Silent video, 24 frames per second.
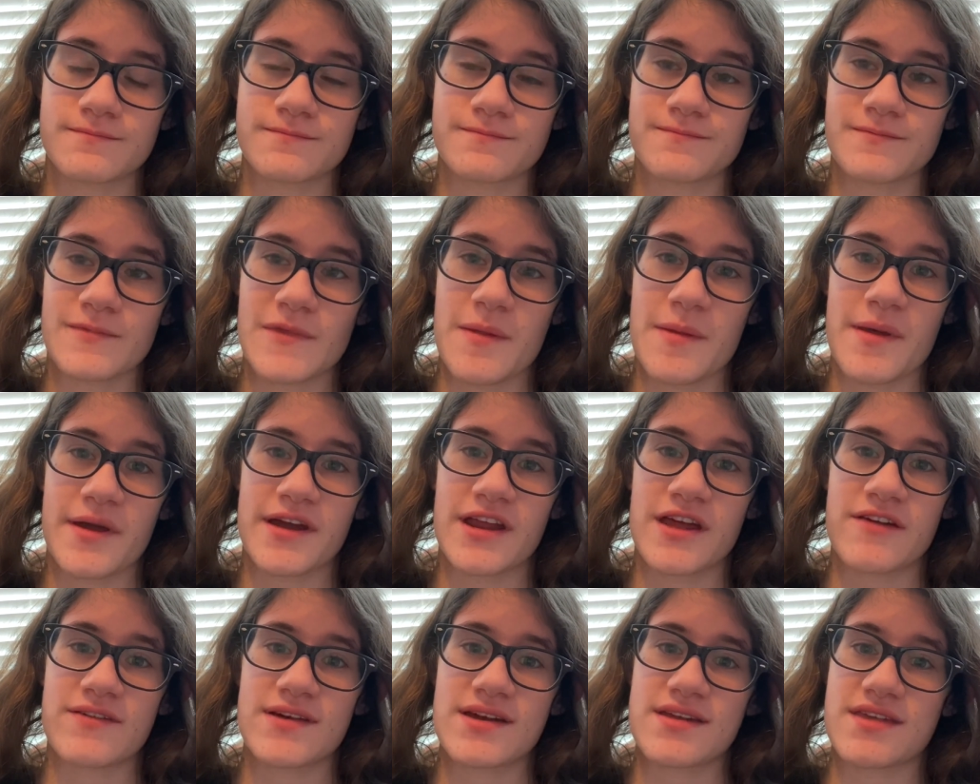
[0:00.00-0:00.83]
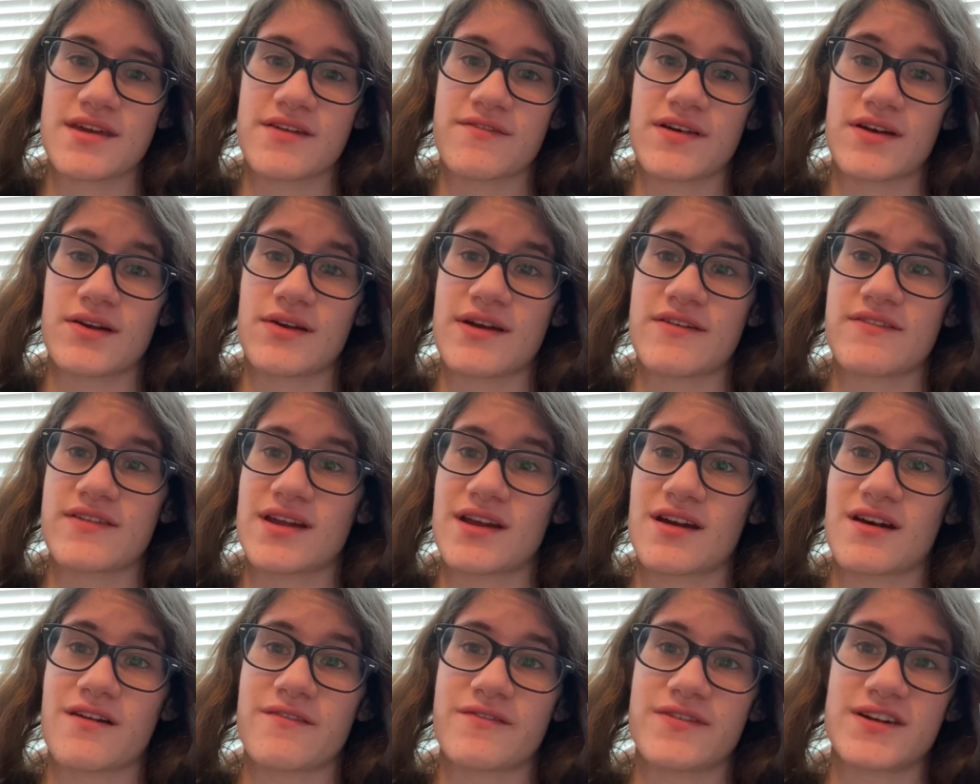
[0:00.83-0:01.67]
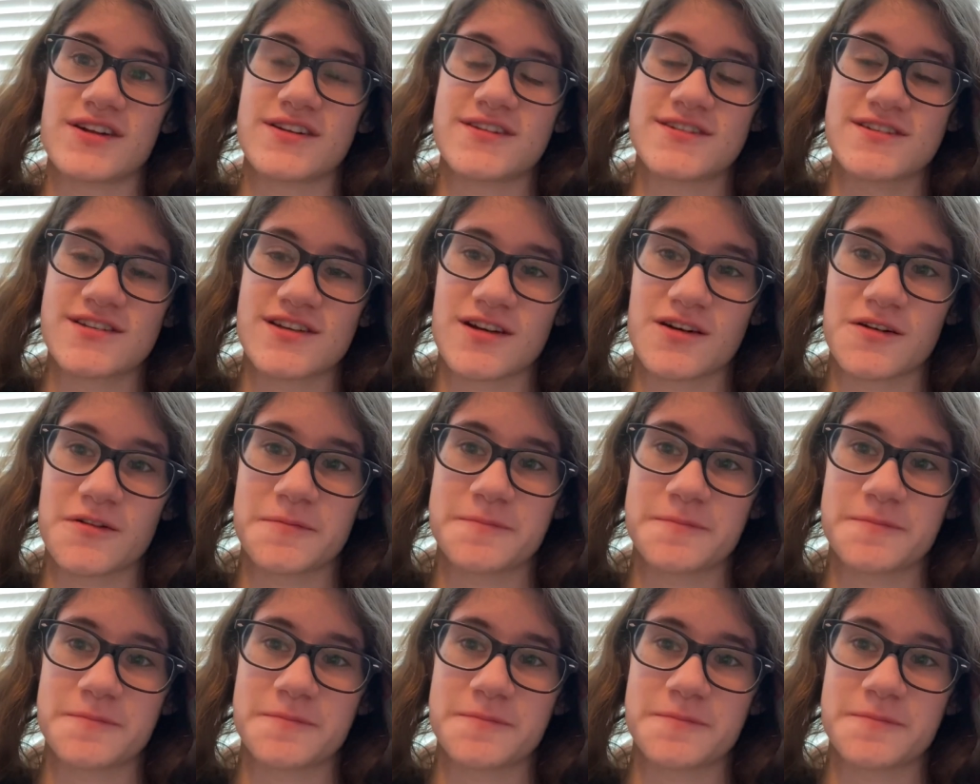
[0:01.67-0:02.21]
I'm not gonna have anything if I don't have any confidence, so.